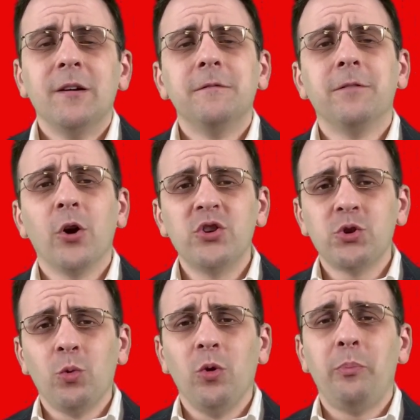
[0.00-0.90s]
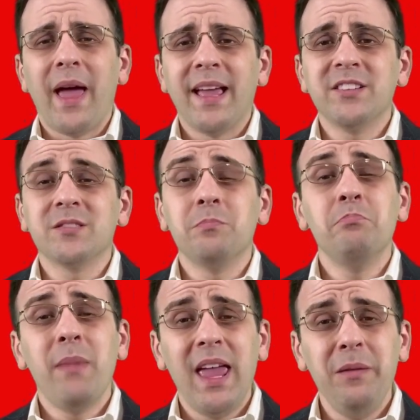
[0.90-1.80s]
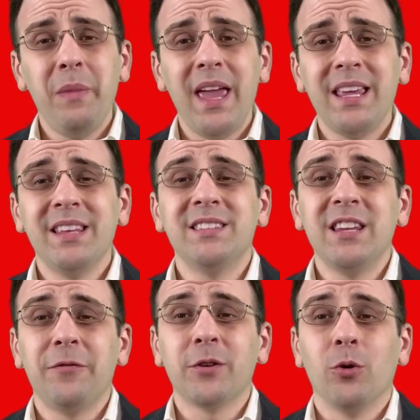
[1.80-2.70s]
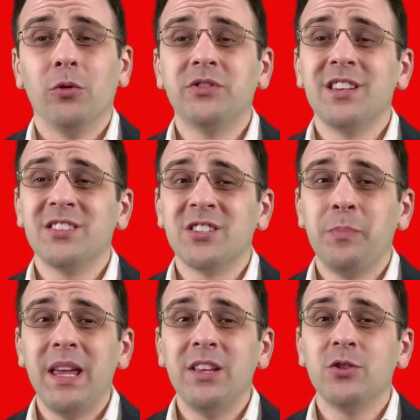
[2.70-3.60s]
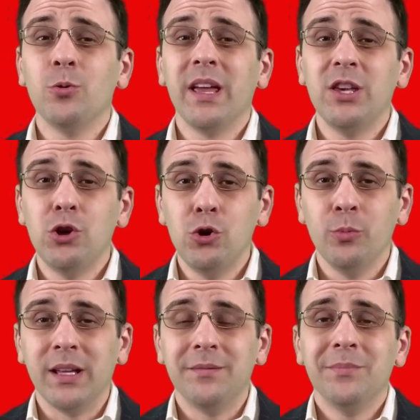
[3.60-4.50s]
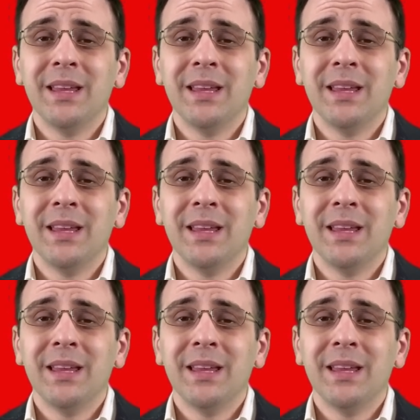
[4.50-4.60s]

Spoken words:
Virtual banks may make it difficult to speak to a human,